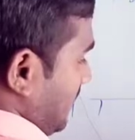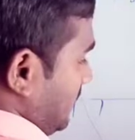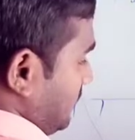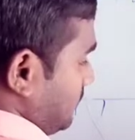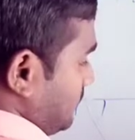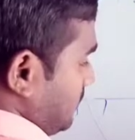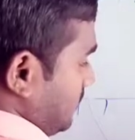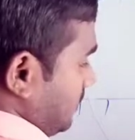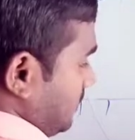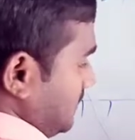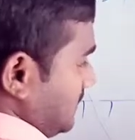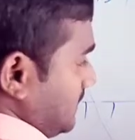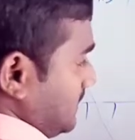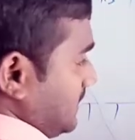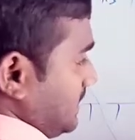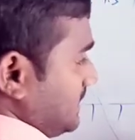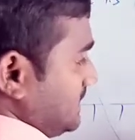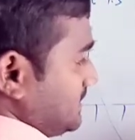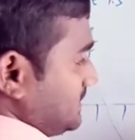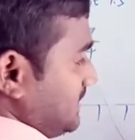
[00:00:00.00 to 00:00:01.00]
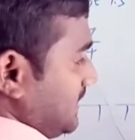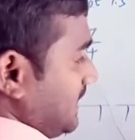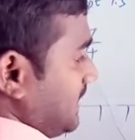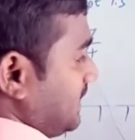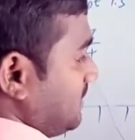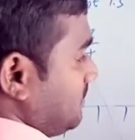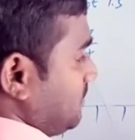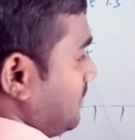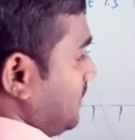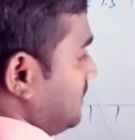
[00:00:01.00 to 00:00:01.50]
4. Second
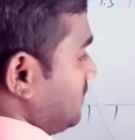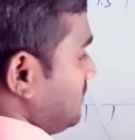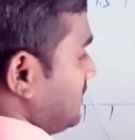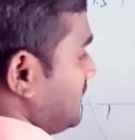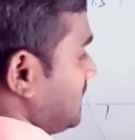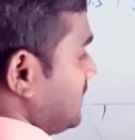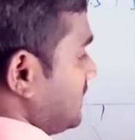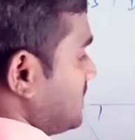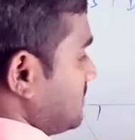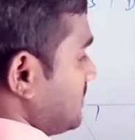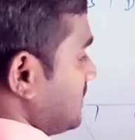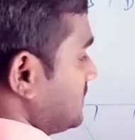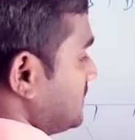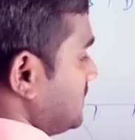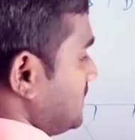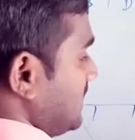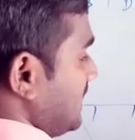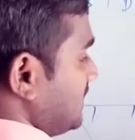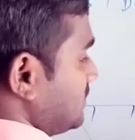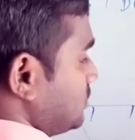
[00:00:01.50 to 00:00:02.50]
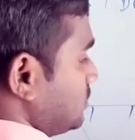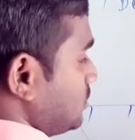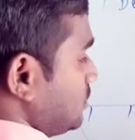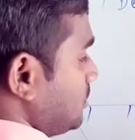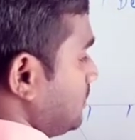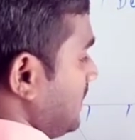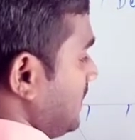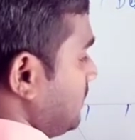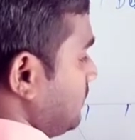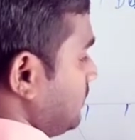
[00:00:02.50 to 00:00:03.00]
part we can represent as 2
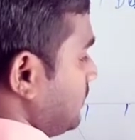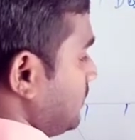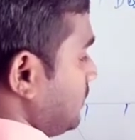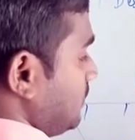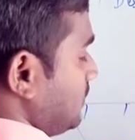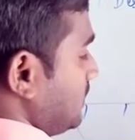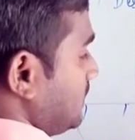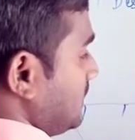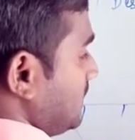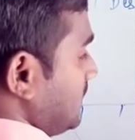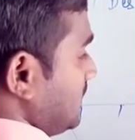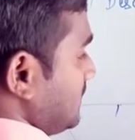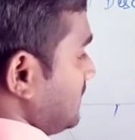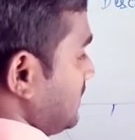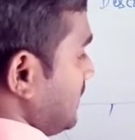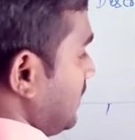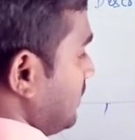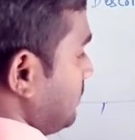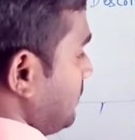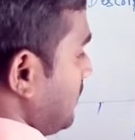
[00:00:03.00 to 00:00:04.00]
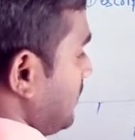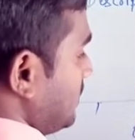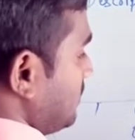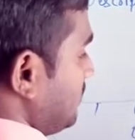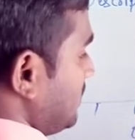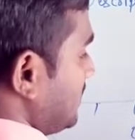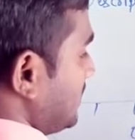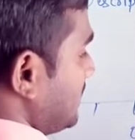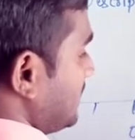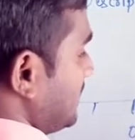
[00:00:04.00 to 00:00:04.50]
by 4. Third part we
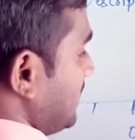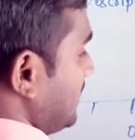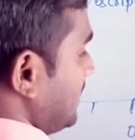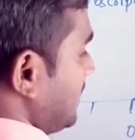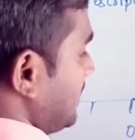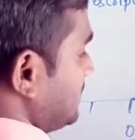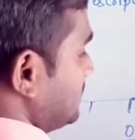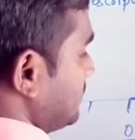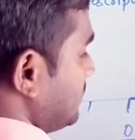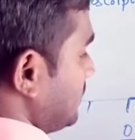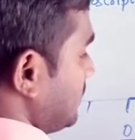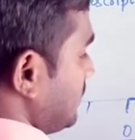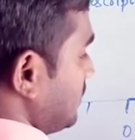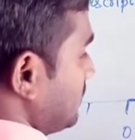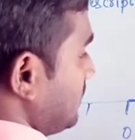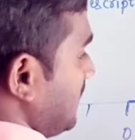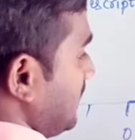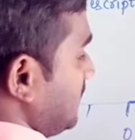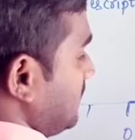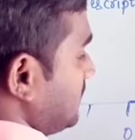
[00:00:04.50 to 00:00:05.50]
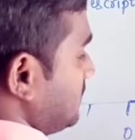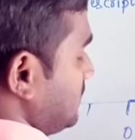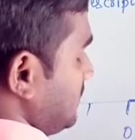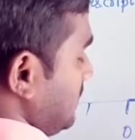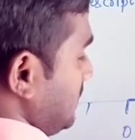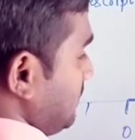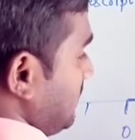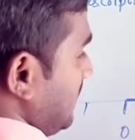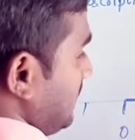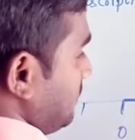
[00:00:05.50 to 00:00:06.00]
can write as 3
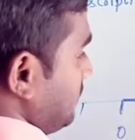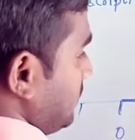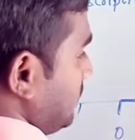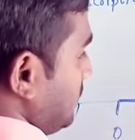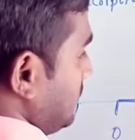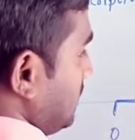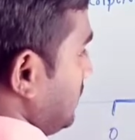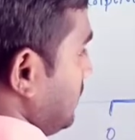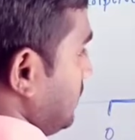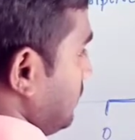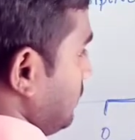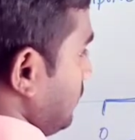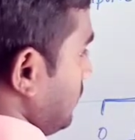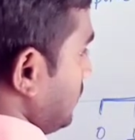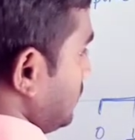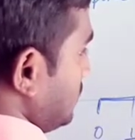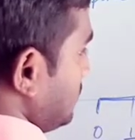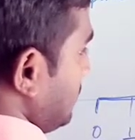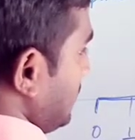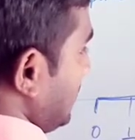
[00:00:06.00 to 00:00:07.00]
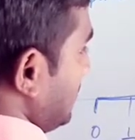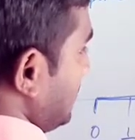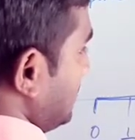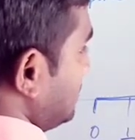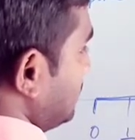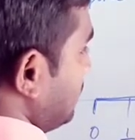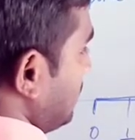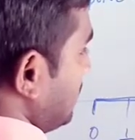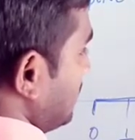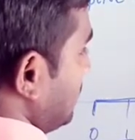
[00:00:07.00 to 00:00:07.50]
by 4. Fourth part is
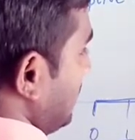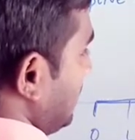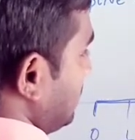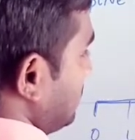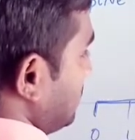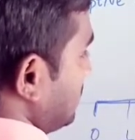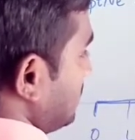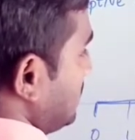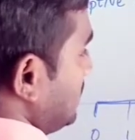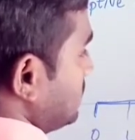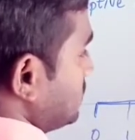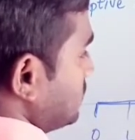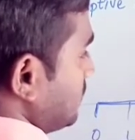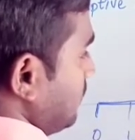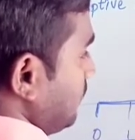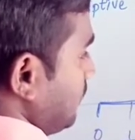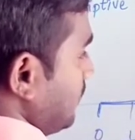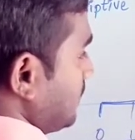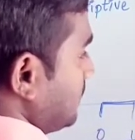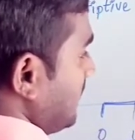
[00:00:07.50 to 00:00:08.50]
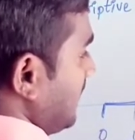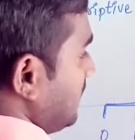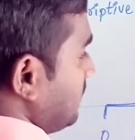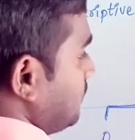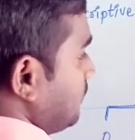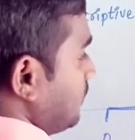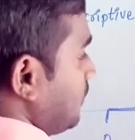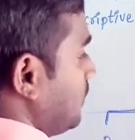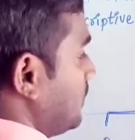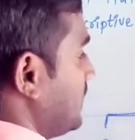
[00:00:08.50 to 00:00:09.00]
4 by 4. So 4 by
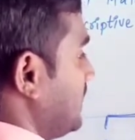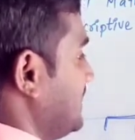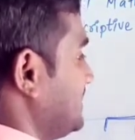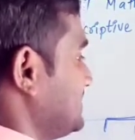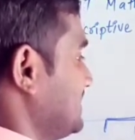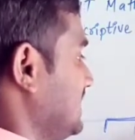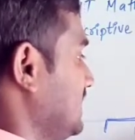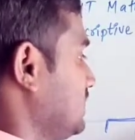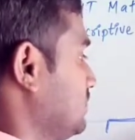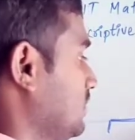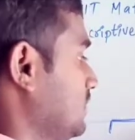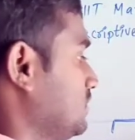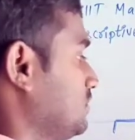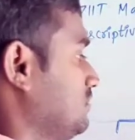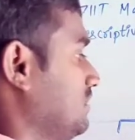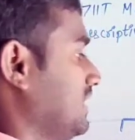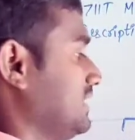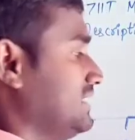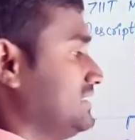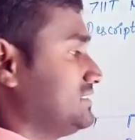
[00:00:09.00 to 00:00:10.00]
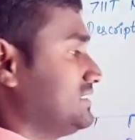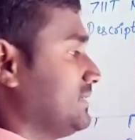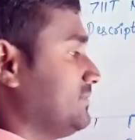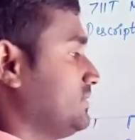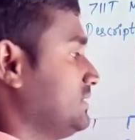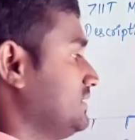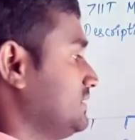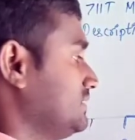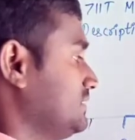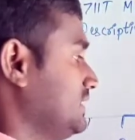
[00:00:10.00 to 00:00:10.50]
4 is equal to 1 itself.
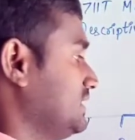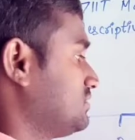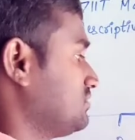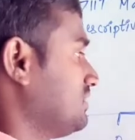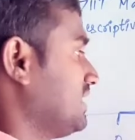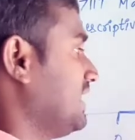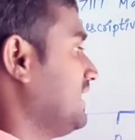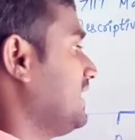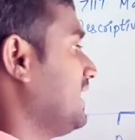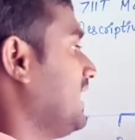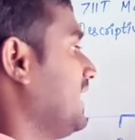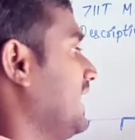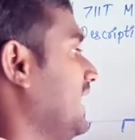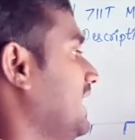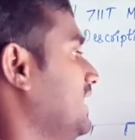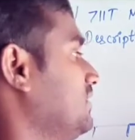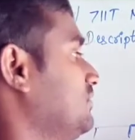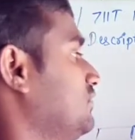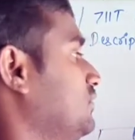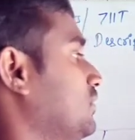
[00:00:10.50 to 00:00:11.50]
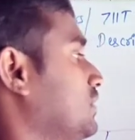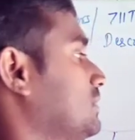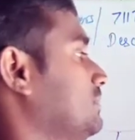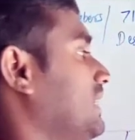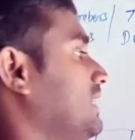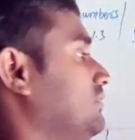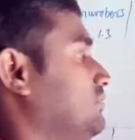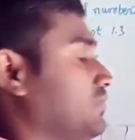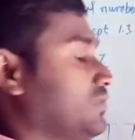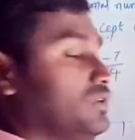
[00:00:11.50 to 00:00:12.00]
This 1 and 4 by
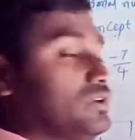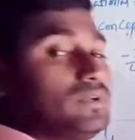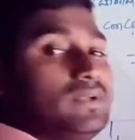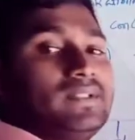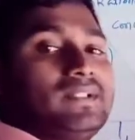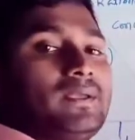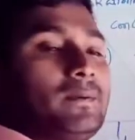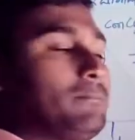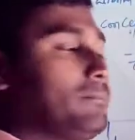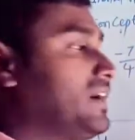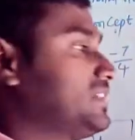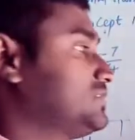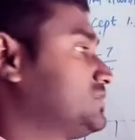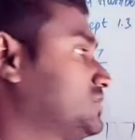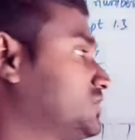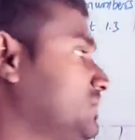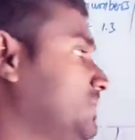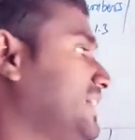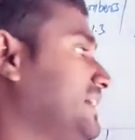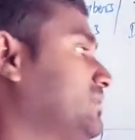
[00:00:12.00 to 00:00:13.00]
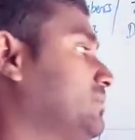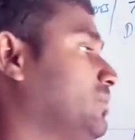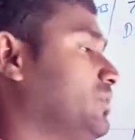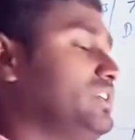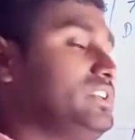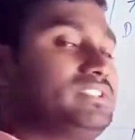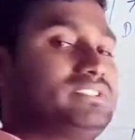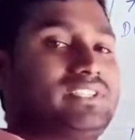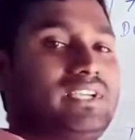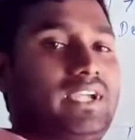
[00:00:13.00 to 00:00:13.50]
4 must be
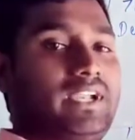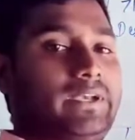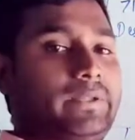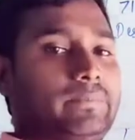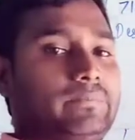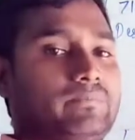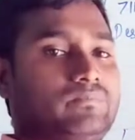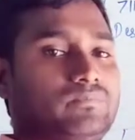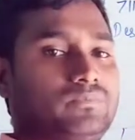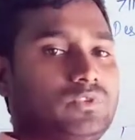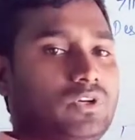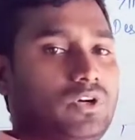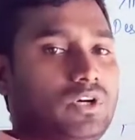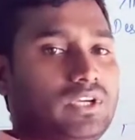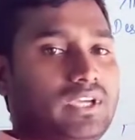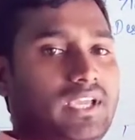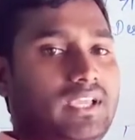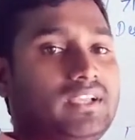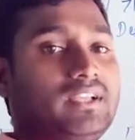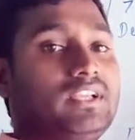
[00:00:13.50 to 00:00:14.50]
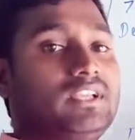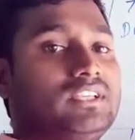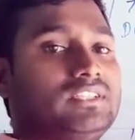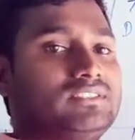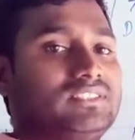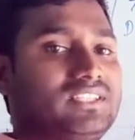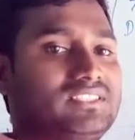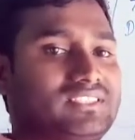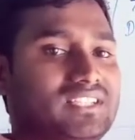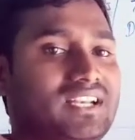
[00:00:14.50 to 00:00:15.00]
coincide. Okay, the
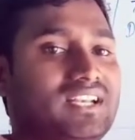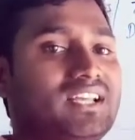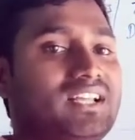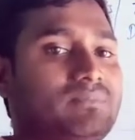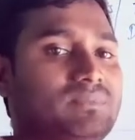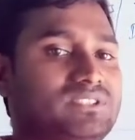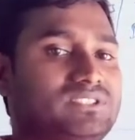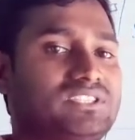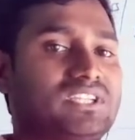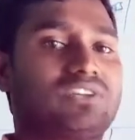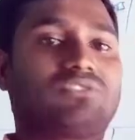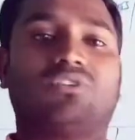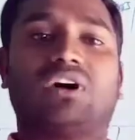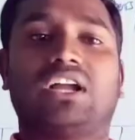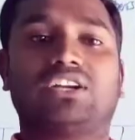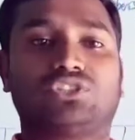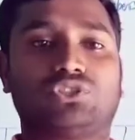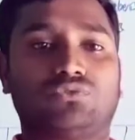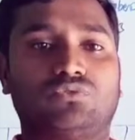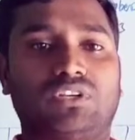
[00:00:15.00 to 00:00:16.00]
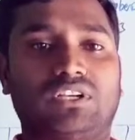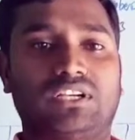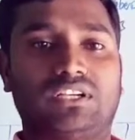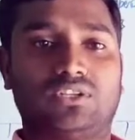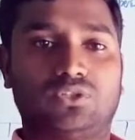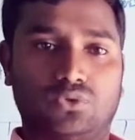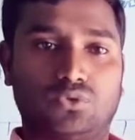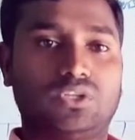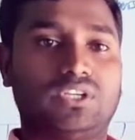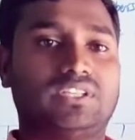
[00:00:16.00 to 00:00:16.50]
general mistake what you will
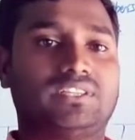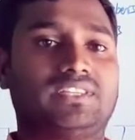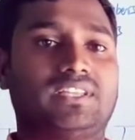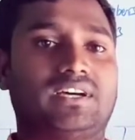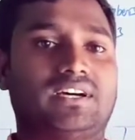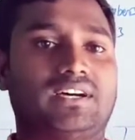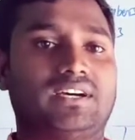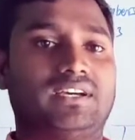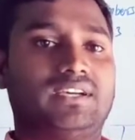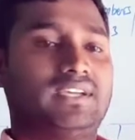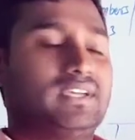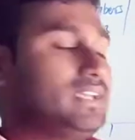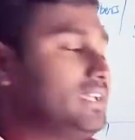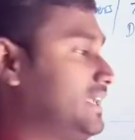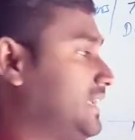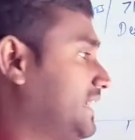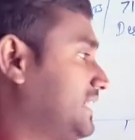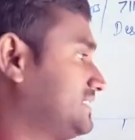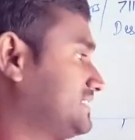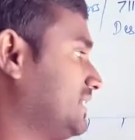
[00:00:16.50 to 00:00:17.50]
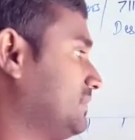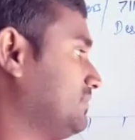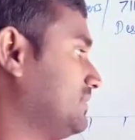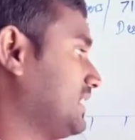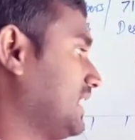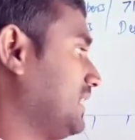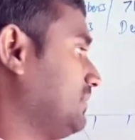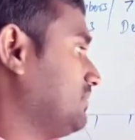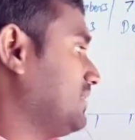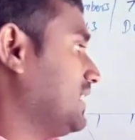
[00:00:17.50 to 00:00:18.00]
do in the exam
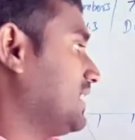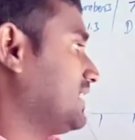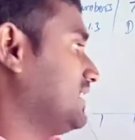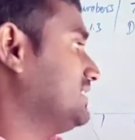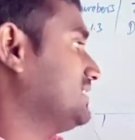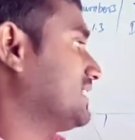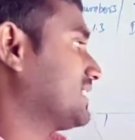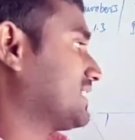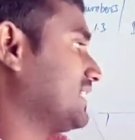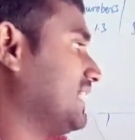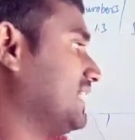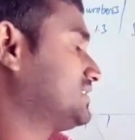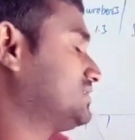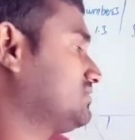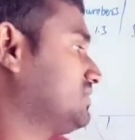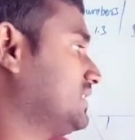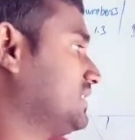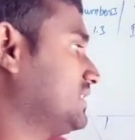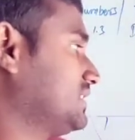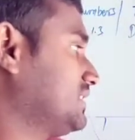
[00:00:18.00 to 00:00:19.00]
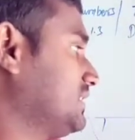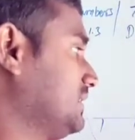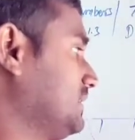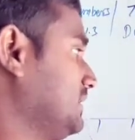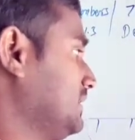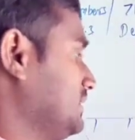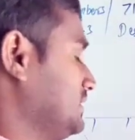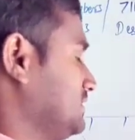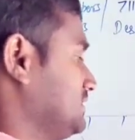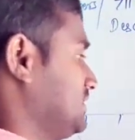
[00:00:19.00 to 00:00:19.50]
time or in the class work,
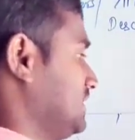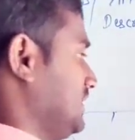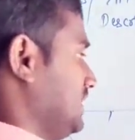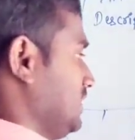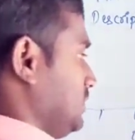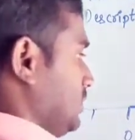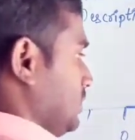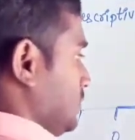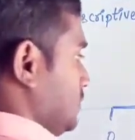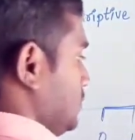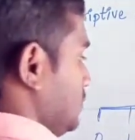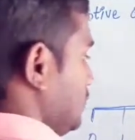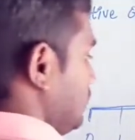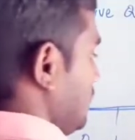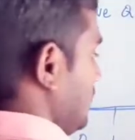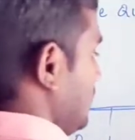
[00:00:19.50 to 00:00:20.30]
see, you will